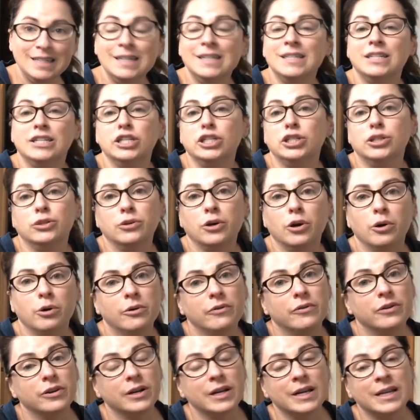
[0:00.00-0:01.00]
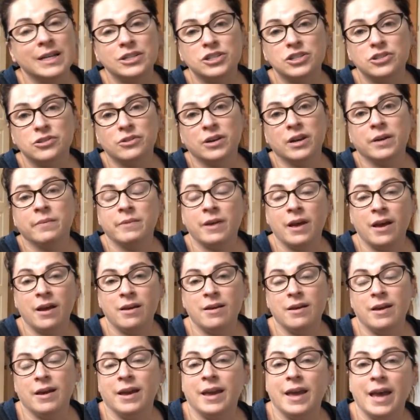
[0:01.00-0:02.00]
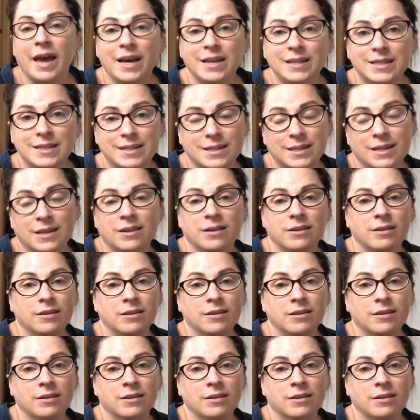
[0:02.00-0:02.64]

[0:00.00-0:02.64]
Did you go over to Instagram yet and guess?